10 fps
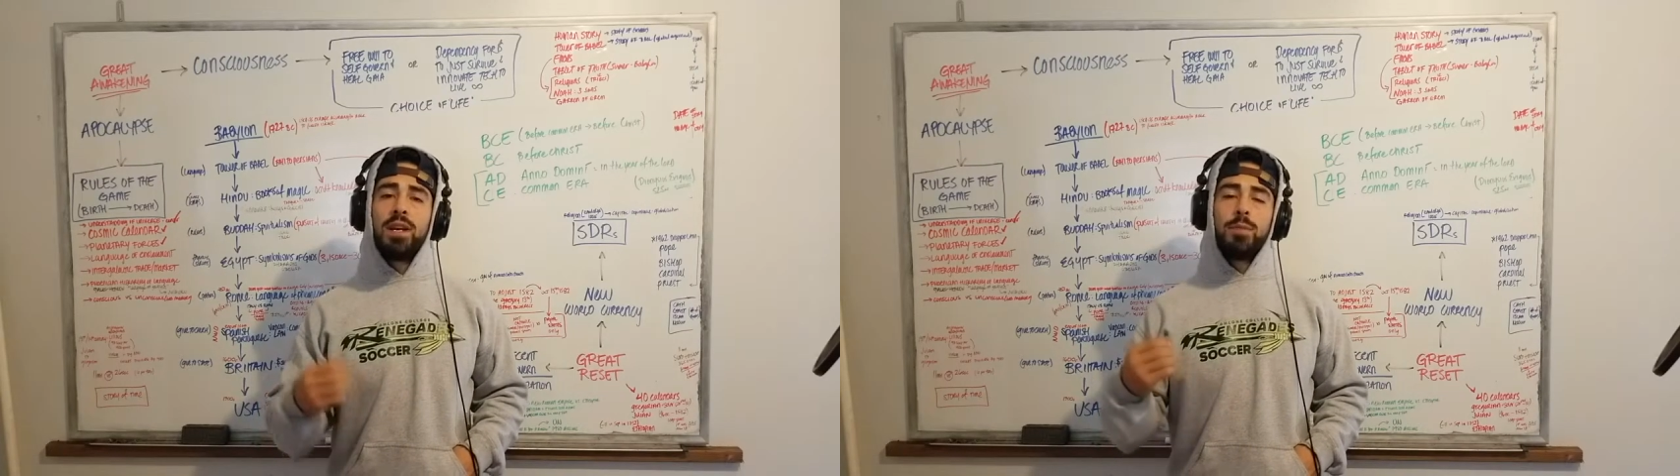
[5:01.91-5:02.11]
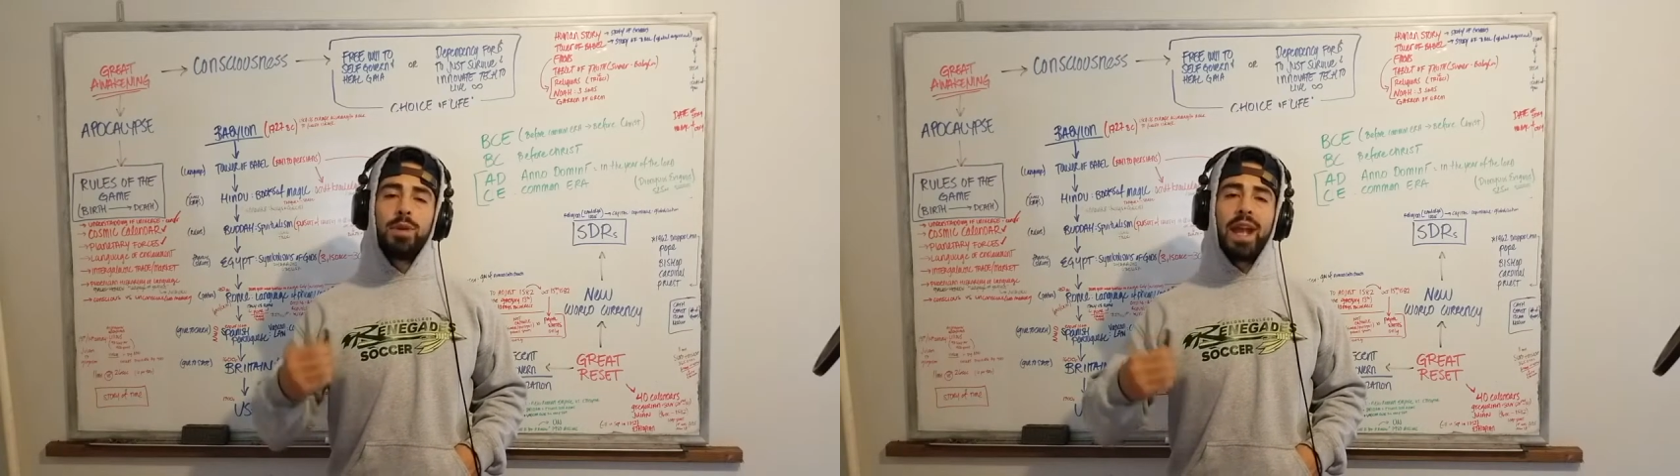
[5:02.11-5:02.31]

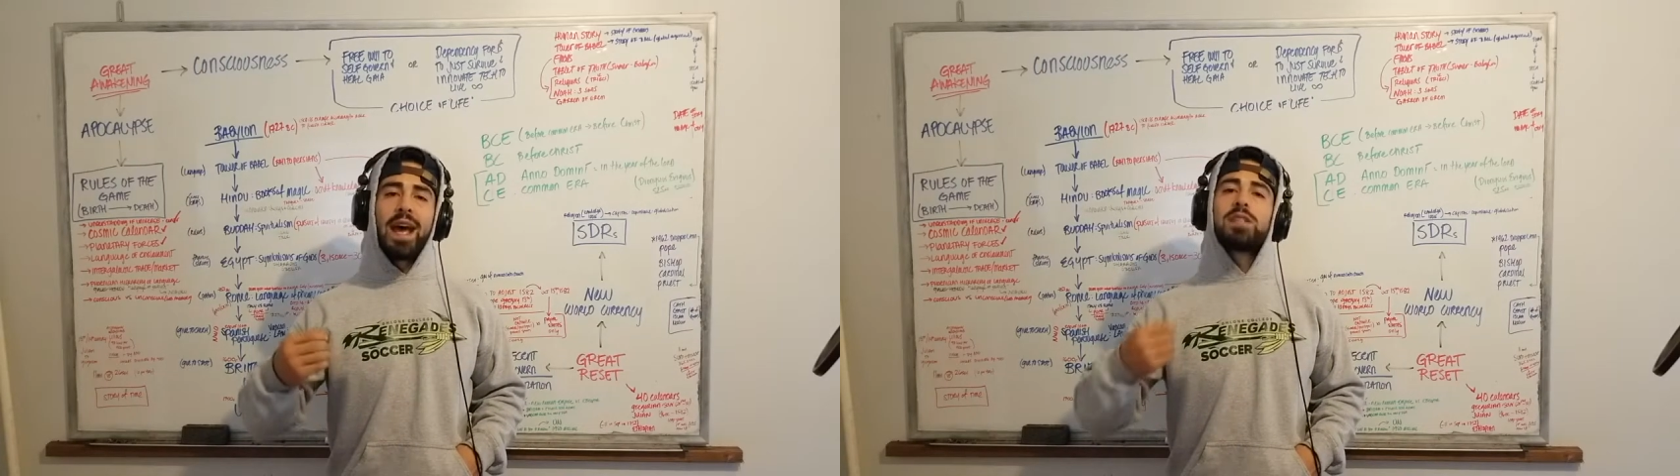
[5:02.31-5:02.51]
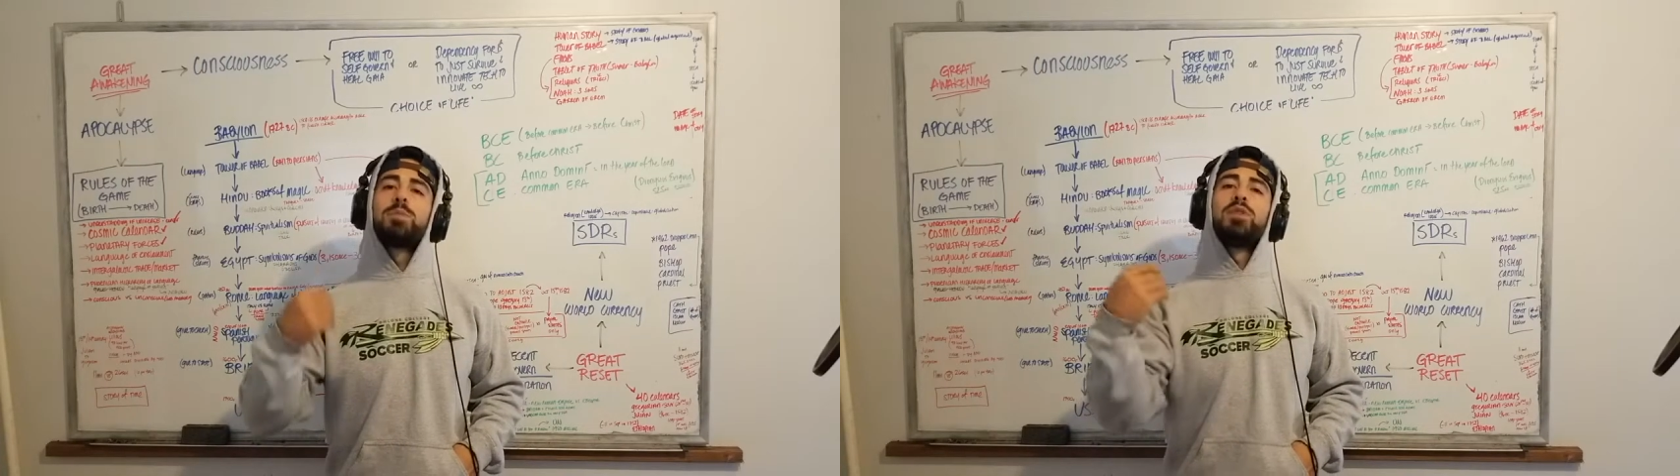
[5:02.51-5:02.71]
but
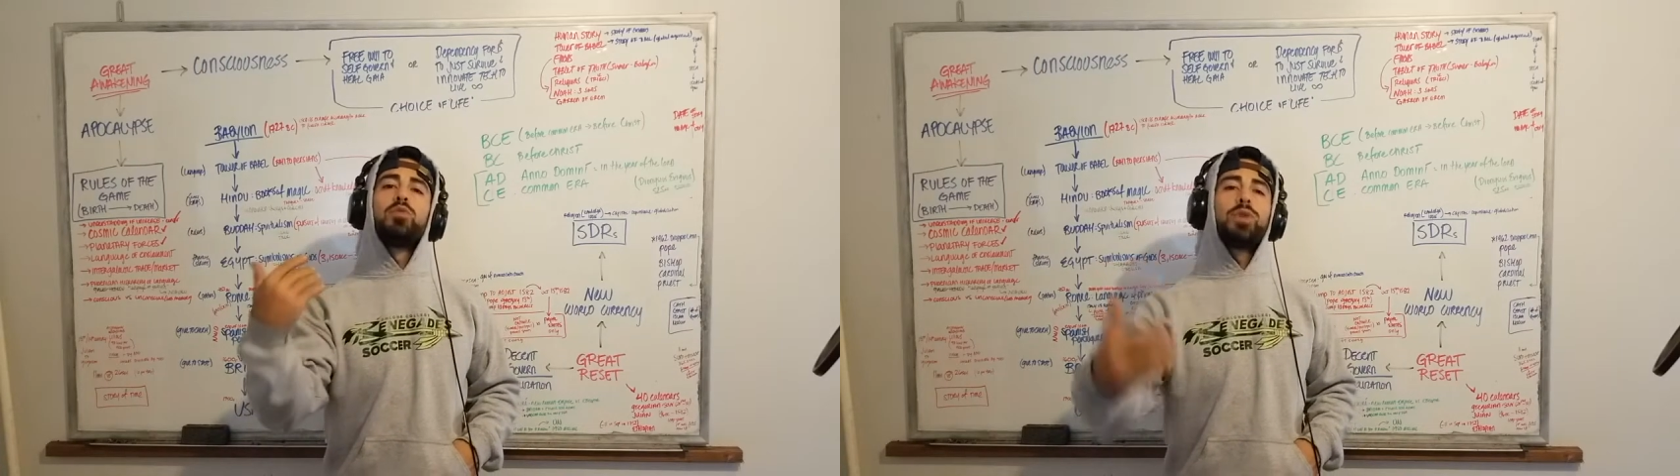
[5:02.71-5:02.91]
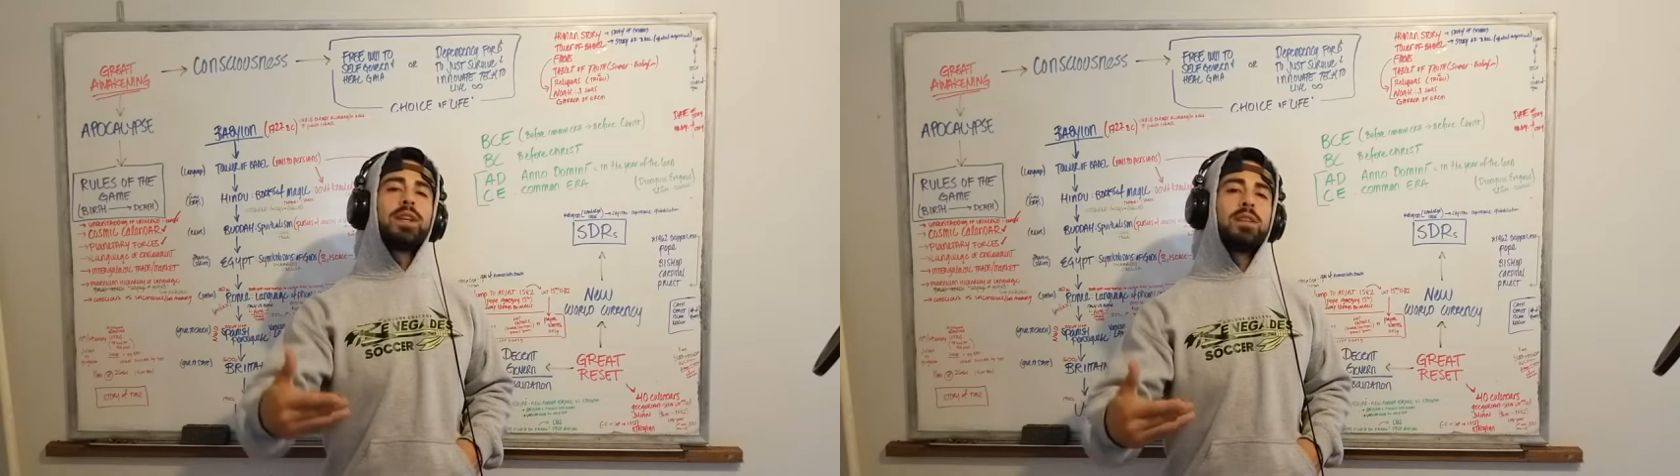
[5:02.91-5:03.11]
has been
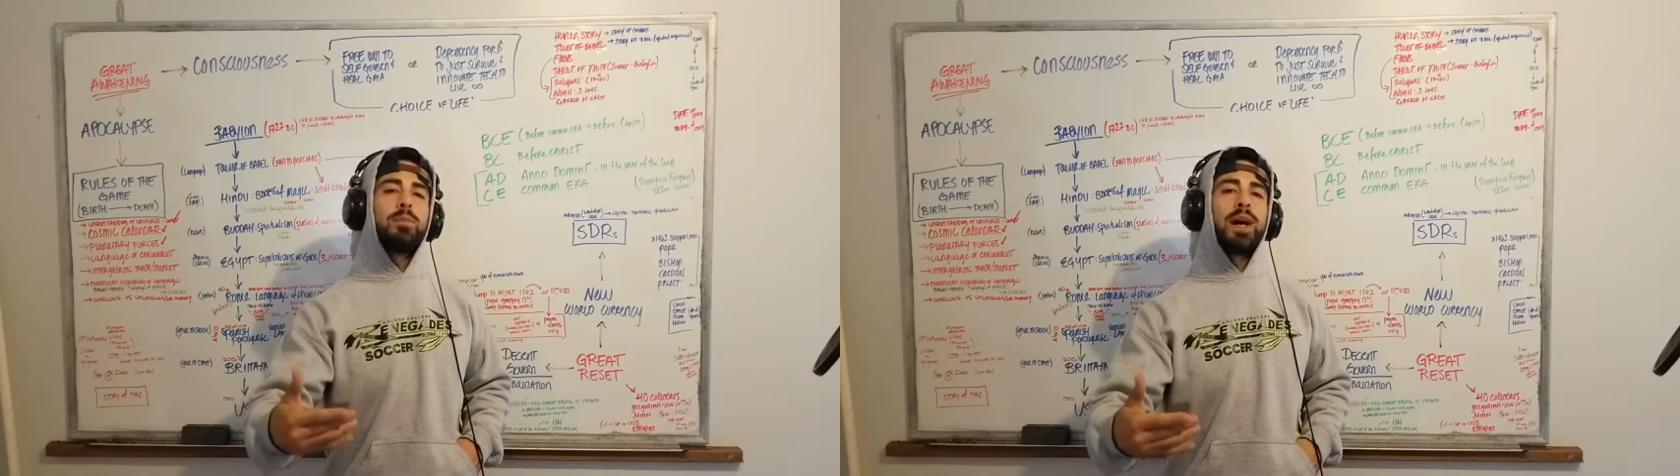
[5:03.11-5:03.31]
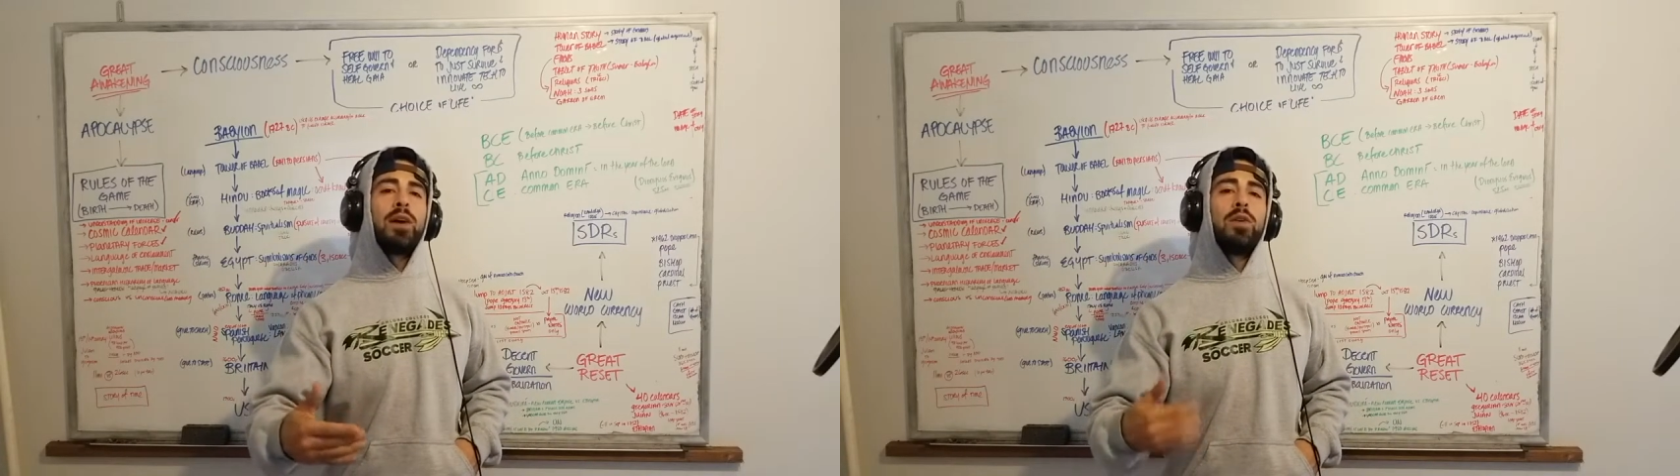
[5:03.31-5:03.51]
written
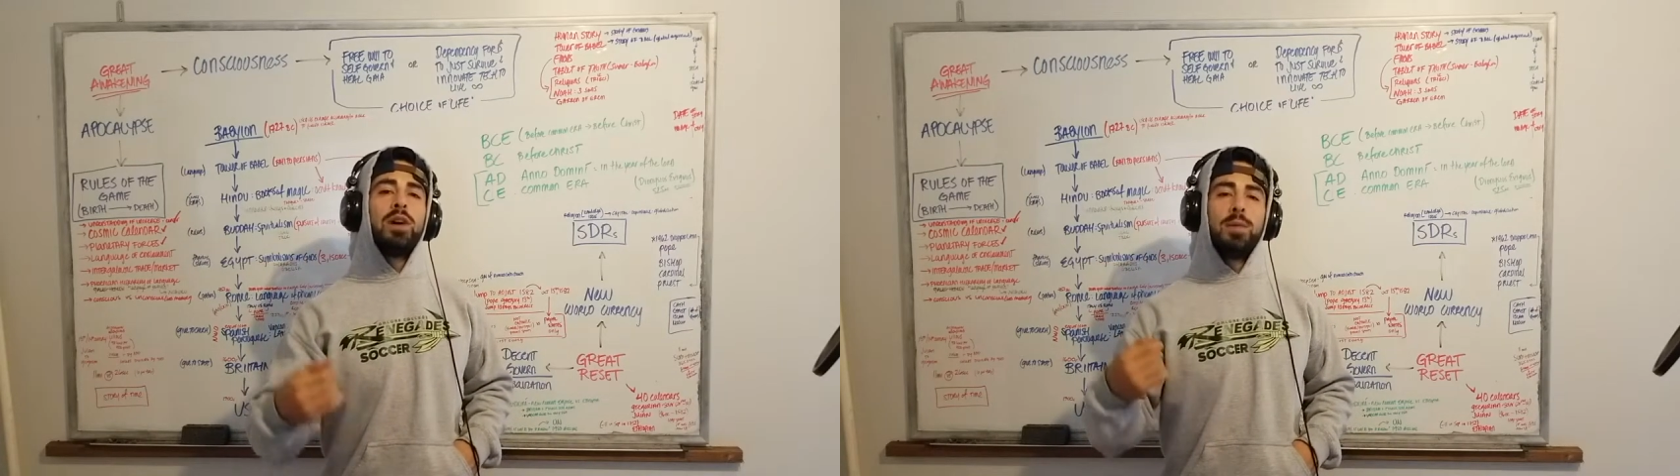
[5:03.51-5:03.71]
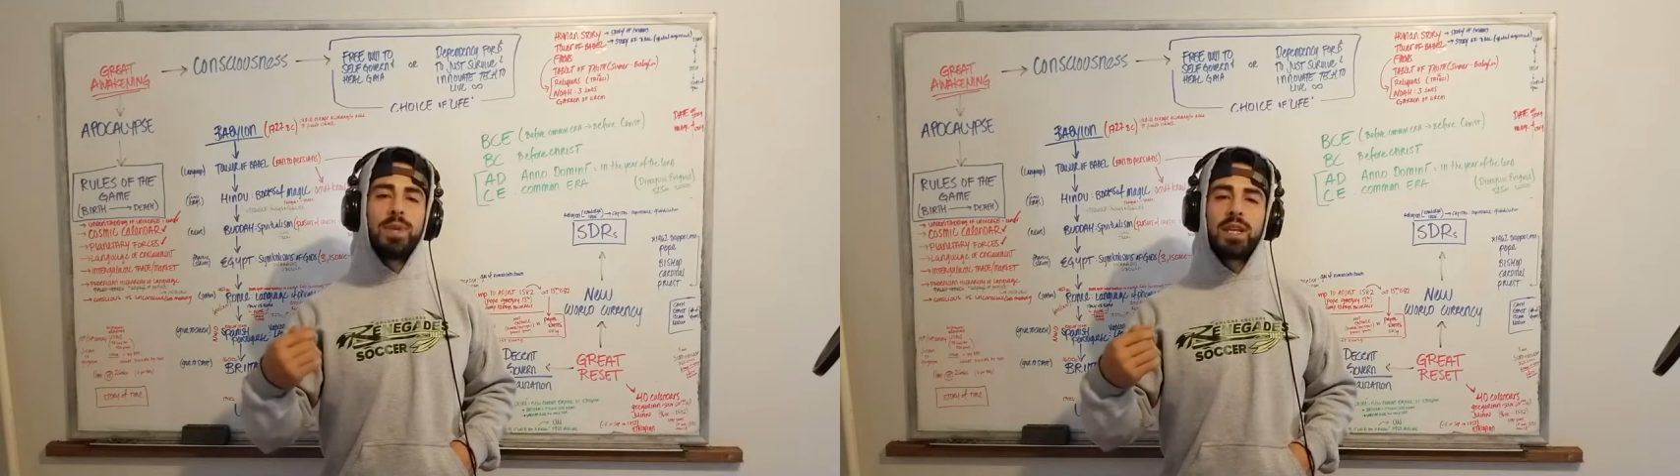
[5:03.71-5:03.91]
about
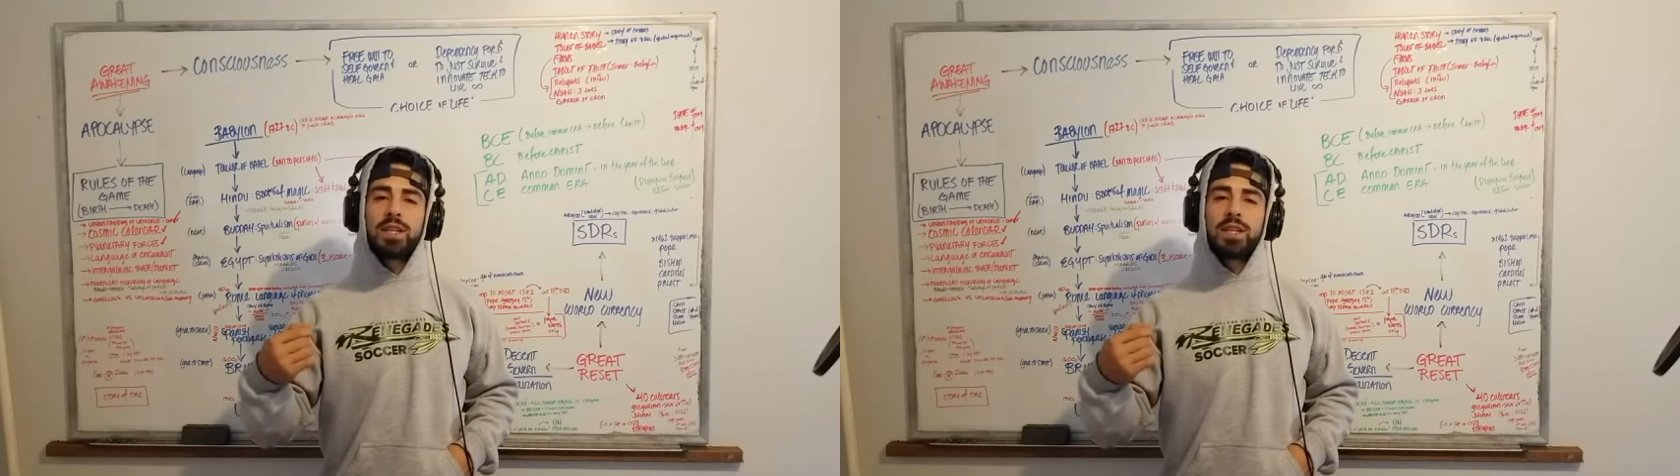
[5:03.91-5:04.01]
because